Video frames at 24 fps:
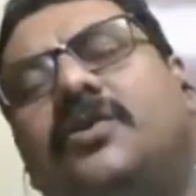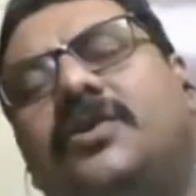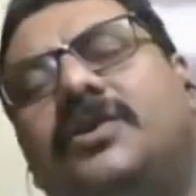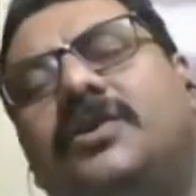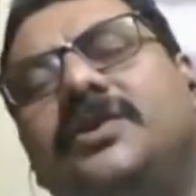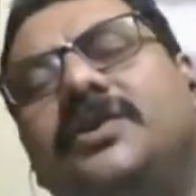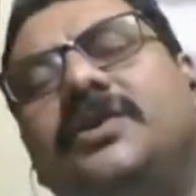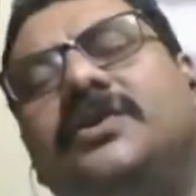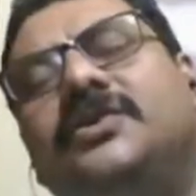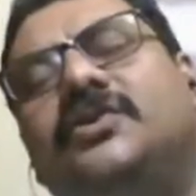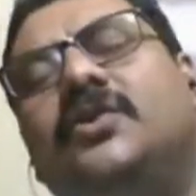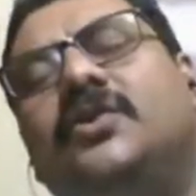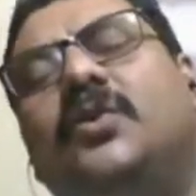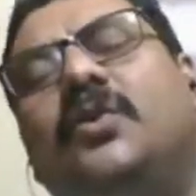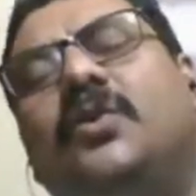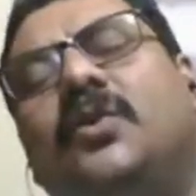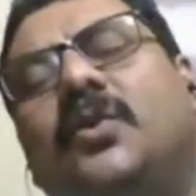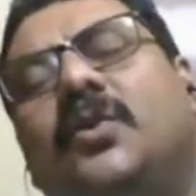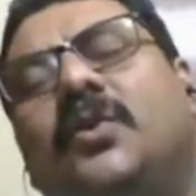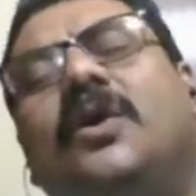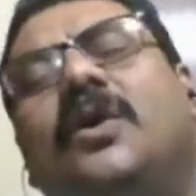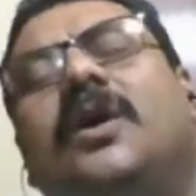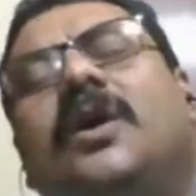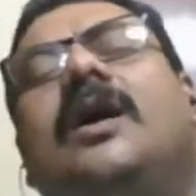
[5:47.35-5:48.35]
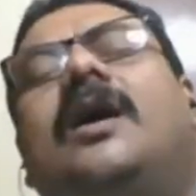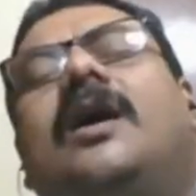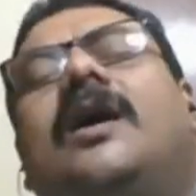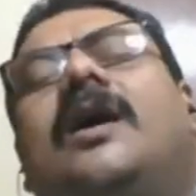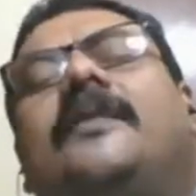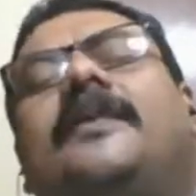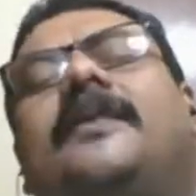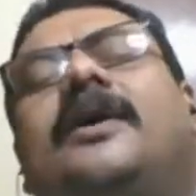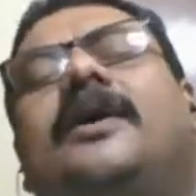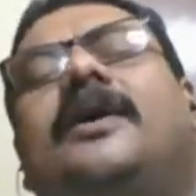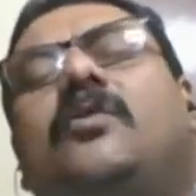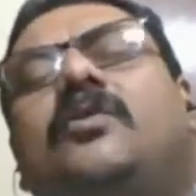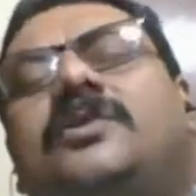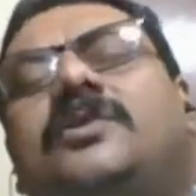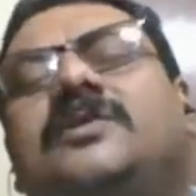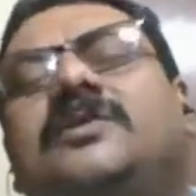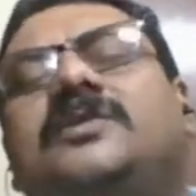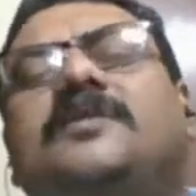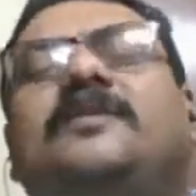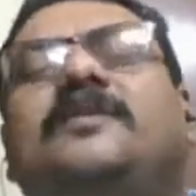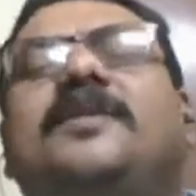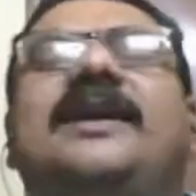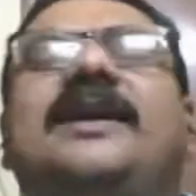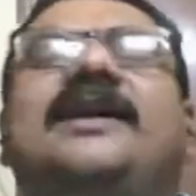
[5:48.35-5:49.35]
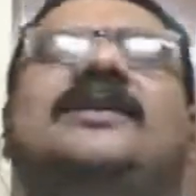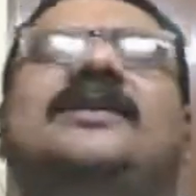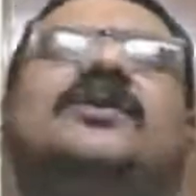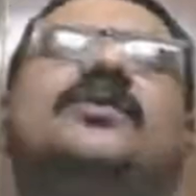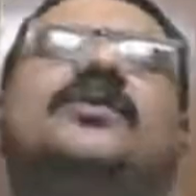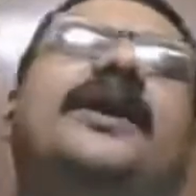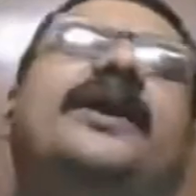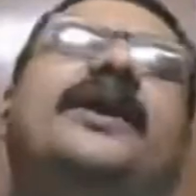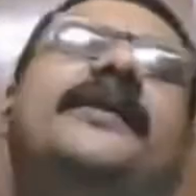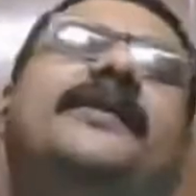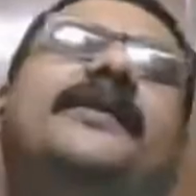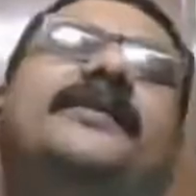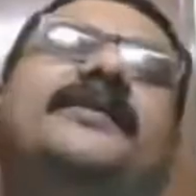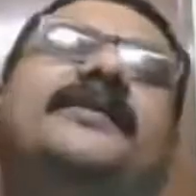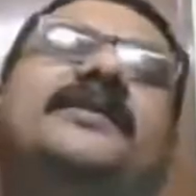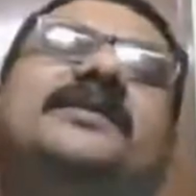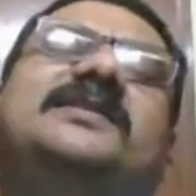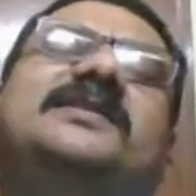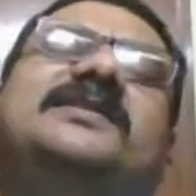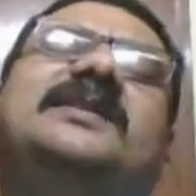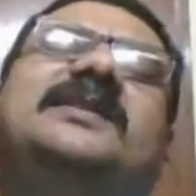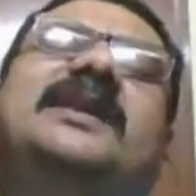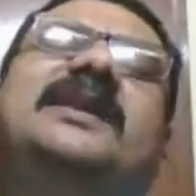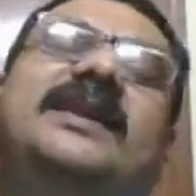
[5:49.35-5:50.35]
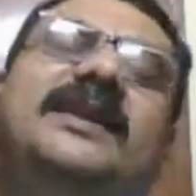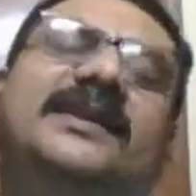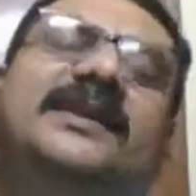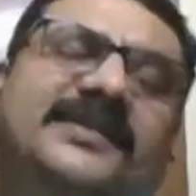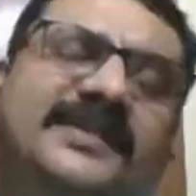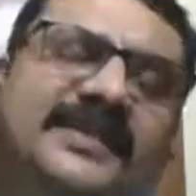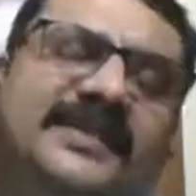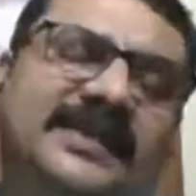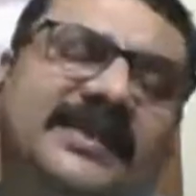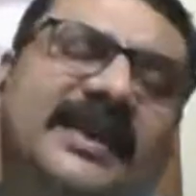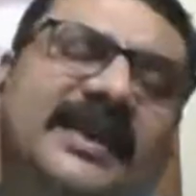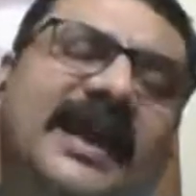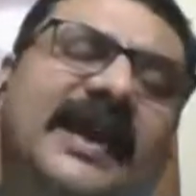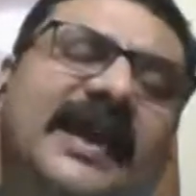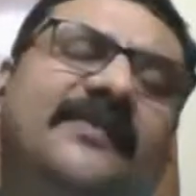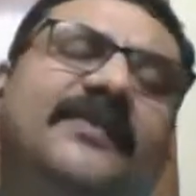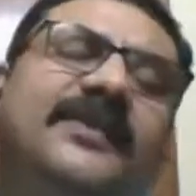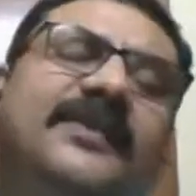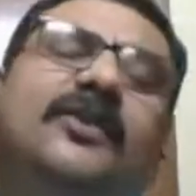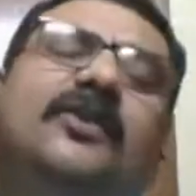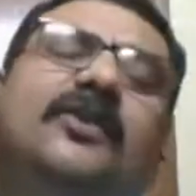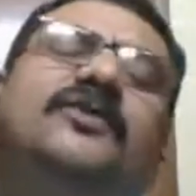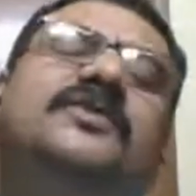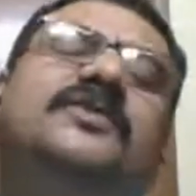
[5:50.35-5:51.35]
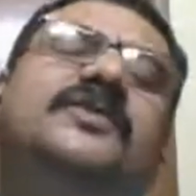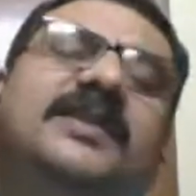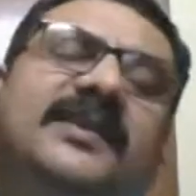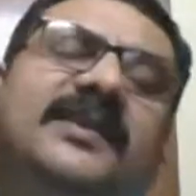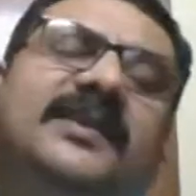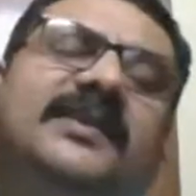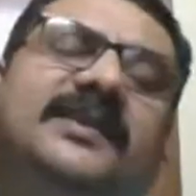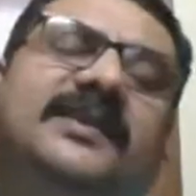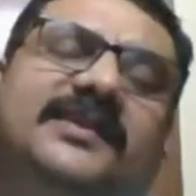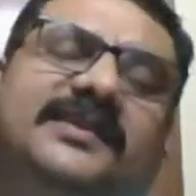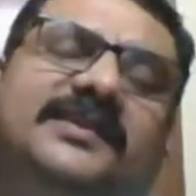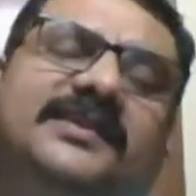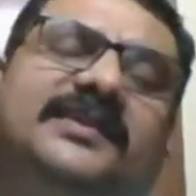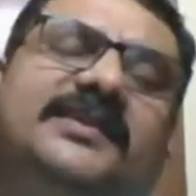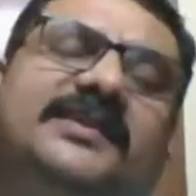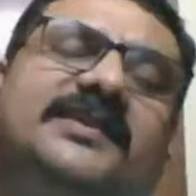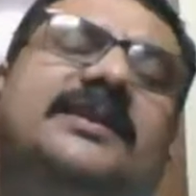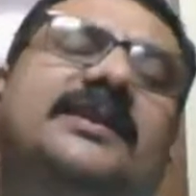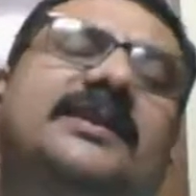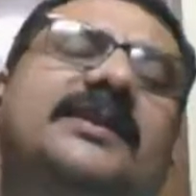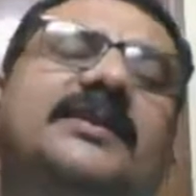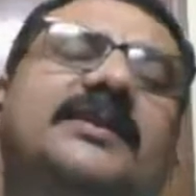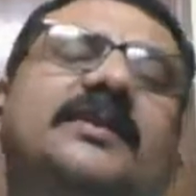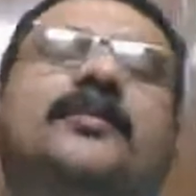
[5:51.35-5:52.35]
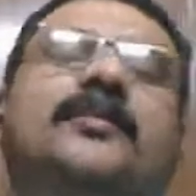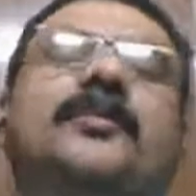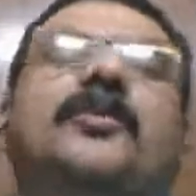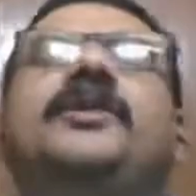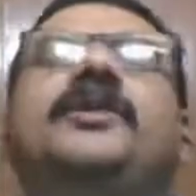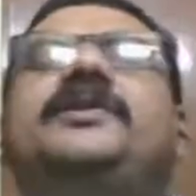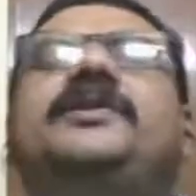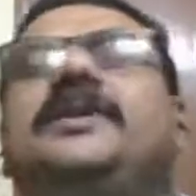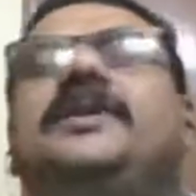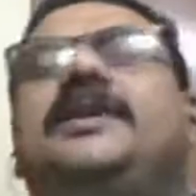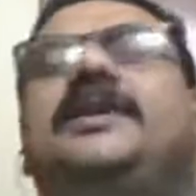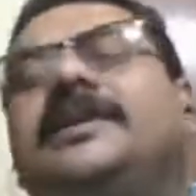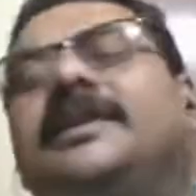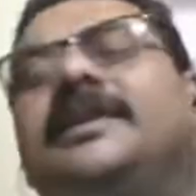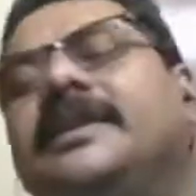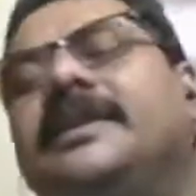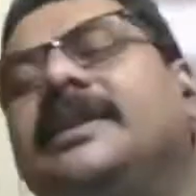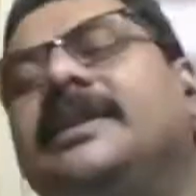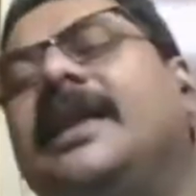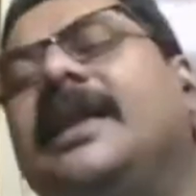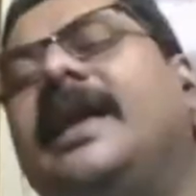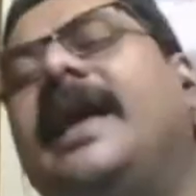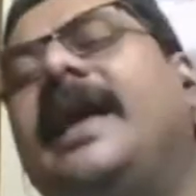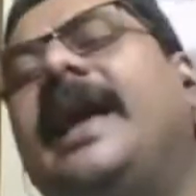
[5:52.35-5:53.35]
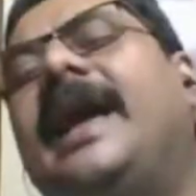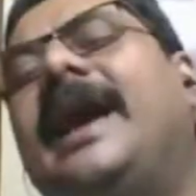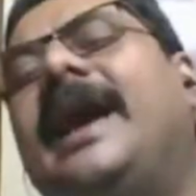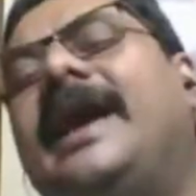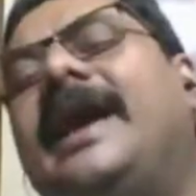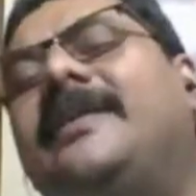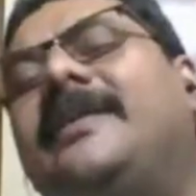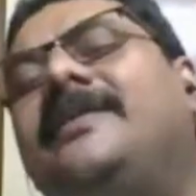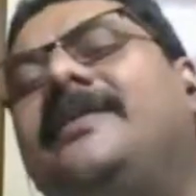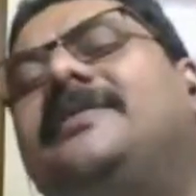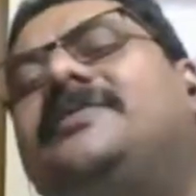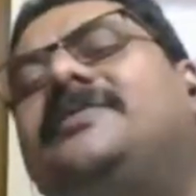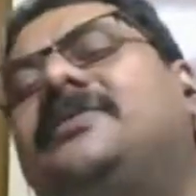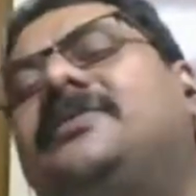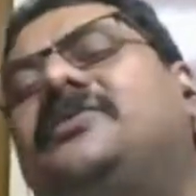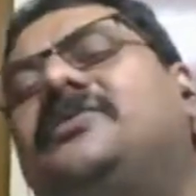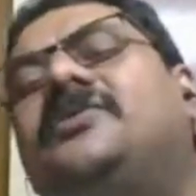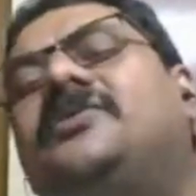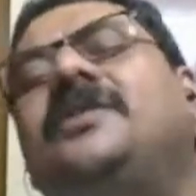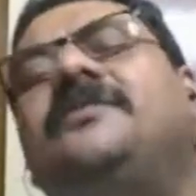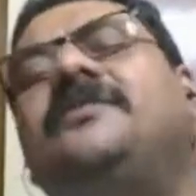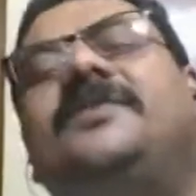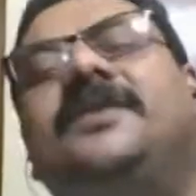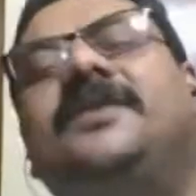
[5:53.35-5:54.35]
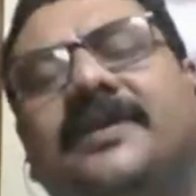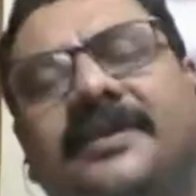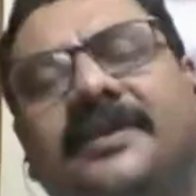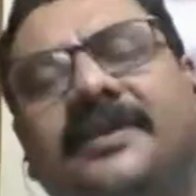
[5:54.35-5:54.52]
So the court is a place where the serious and the non-serious, the political and the trivial,